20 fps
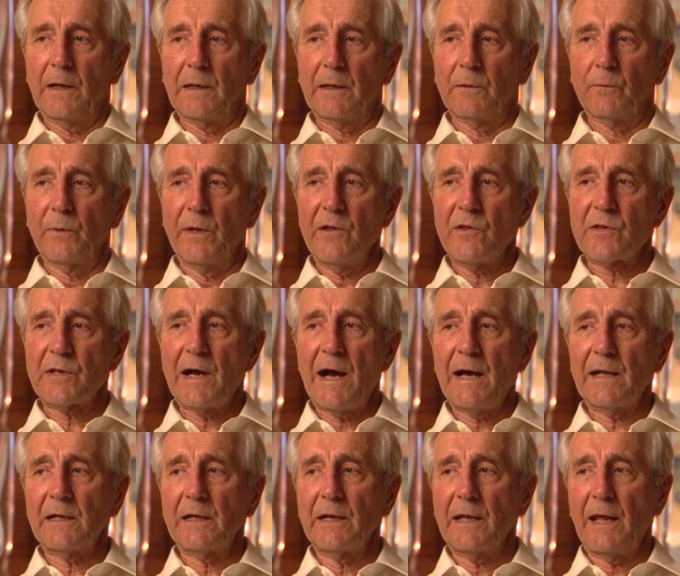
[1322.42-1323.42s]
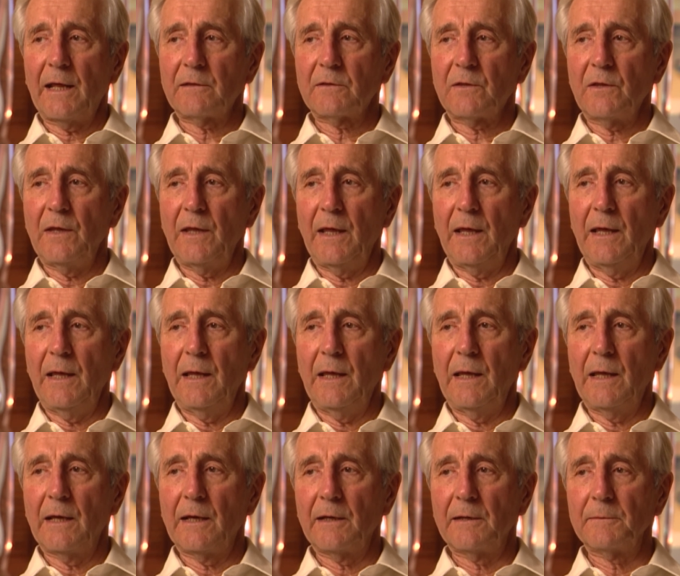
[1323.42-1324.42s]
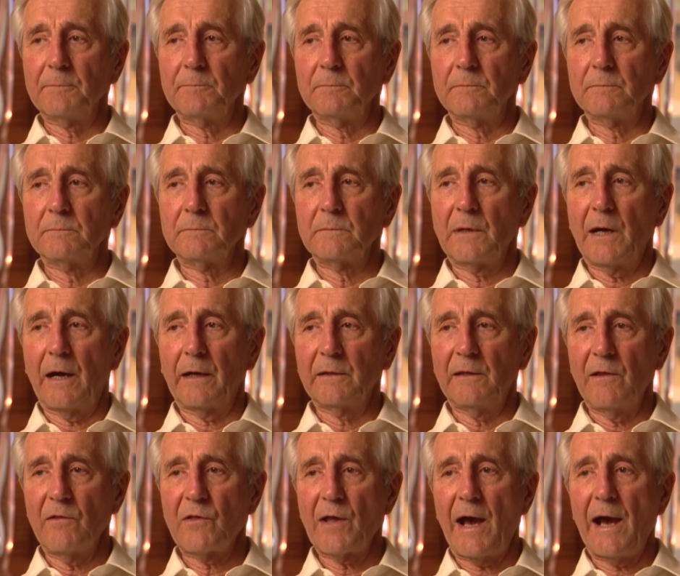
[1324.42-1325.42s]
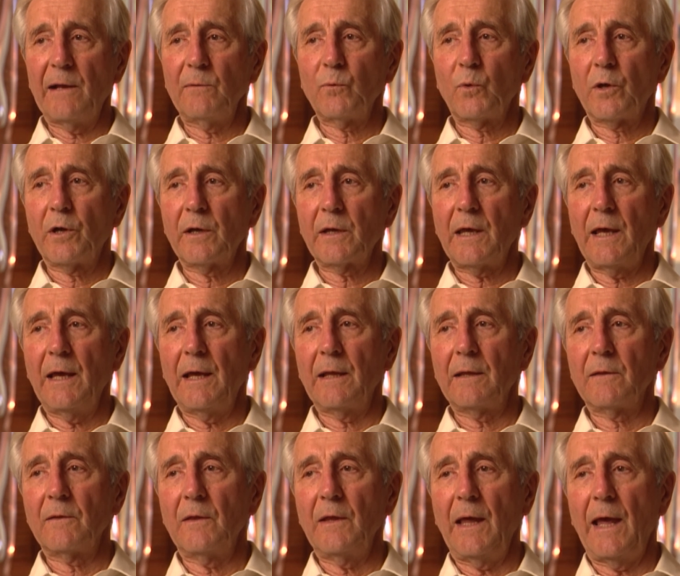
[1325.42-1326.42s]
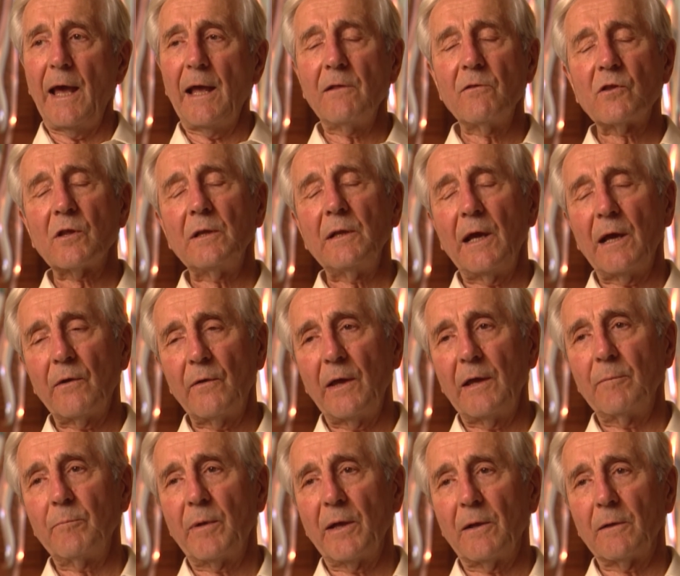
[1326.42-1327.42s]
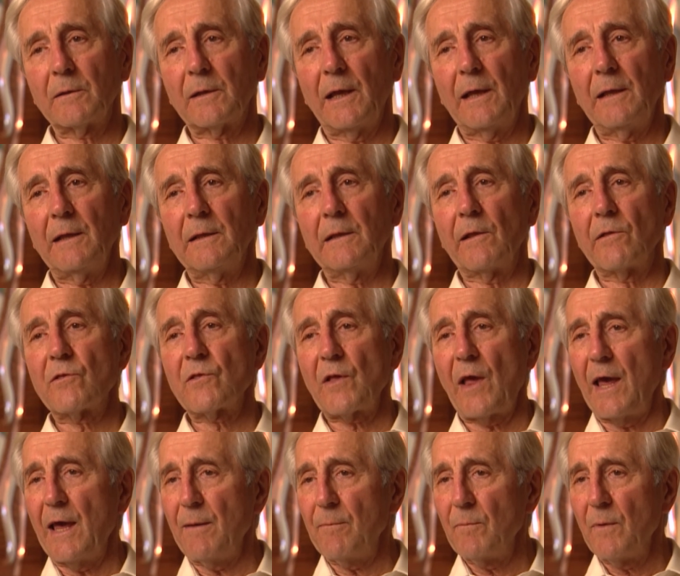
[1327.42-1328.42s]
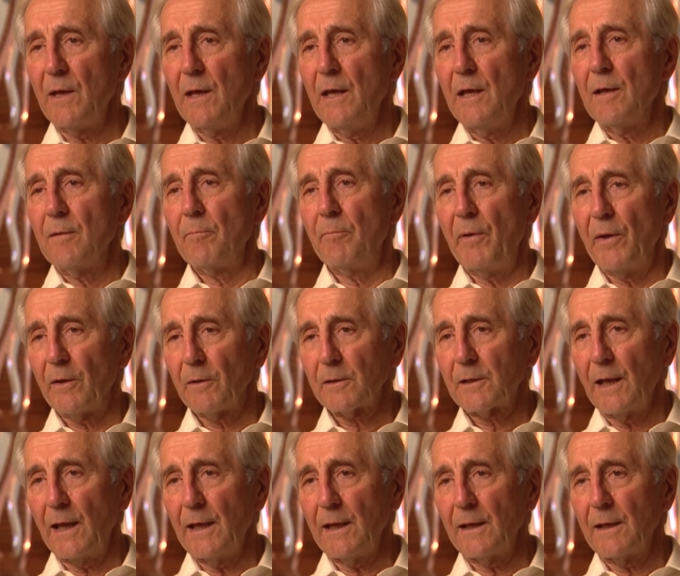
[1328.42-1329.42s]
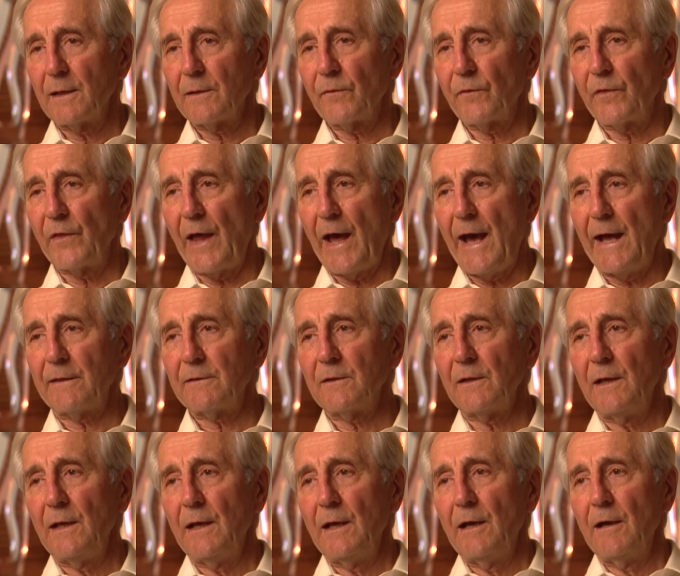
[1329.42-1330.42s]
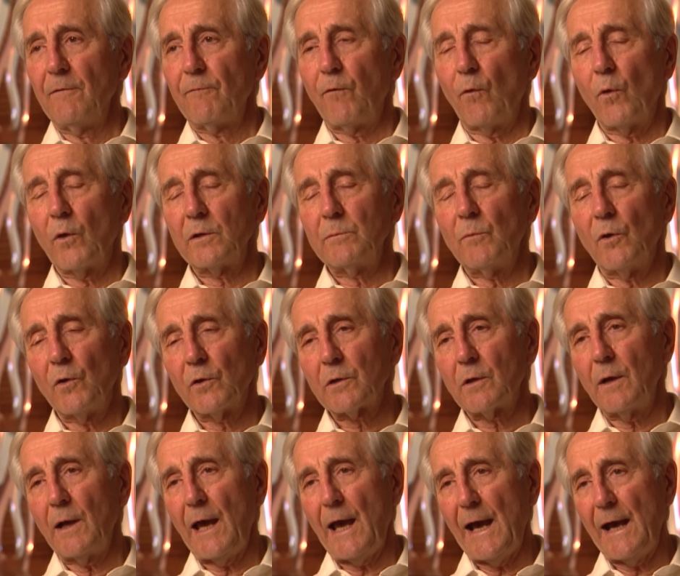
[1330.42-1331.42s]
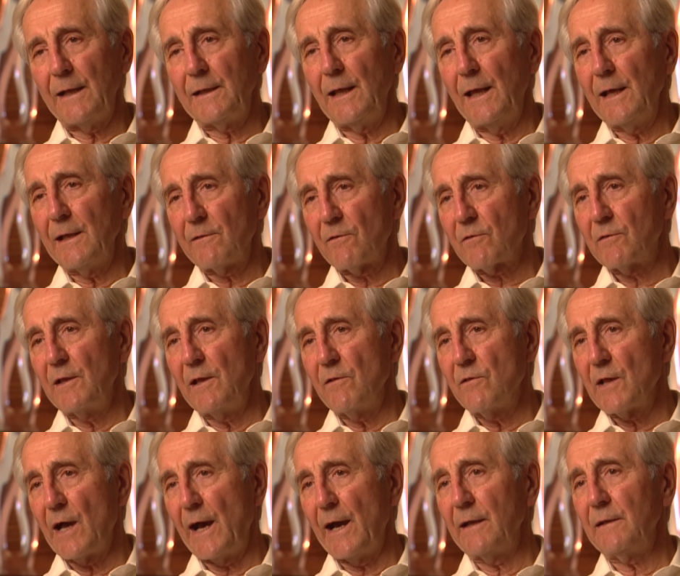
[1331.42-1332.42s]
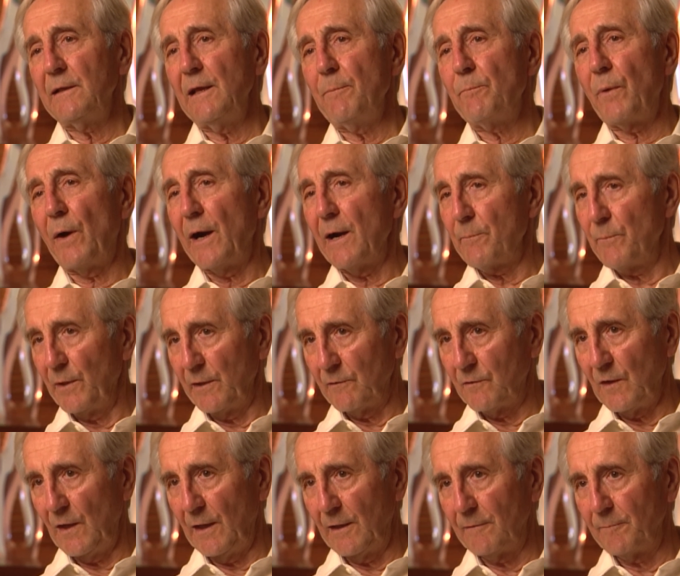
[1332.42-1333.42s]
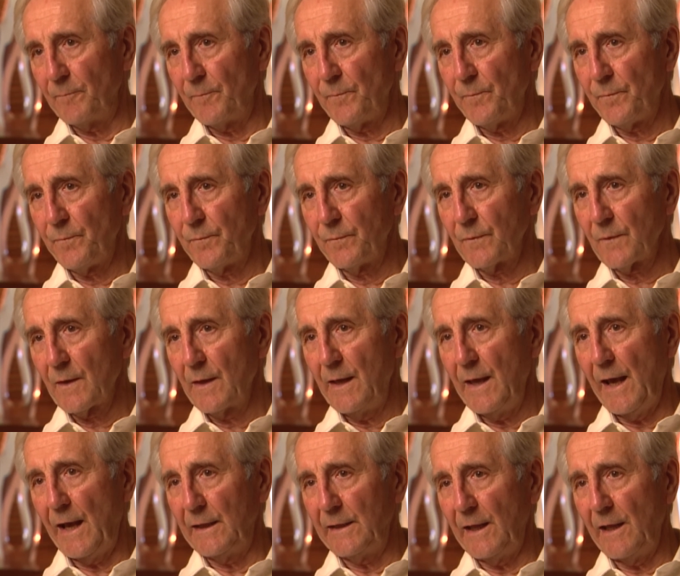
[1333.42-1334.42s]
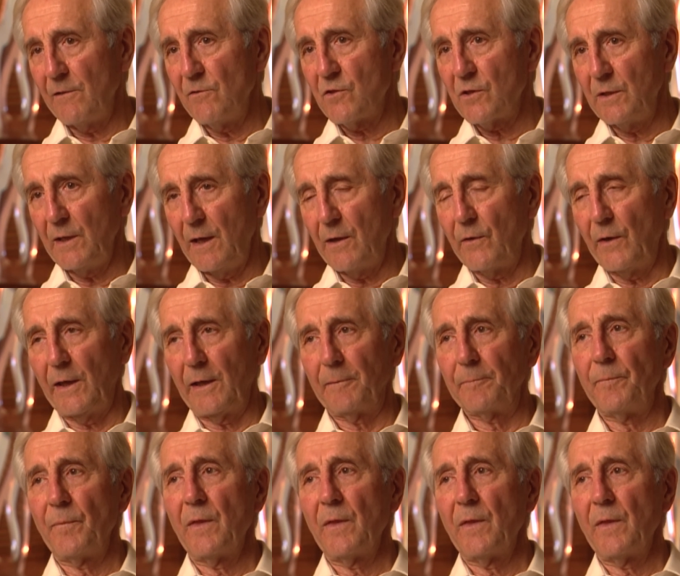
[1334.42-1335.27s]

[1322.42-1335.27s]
we started at the our design work in the engineering building, the same building that Ford Motor had its design department in, and engineering.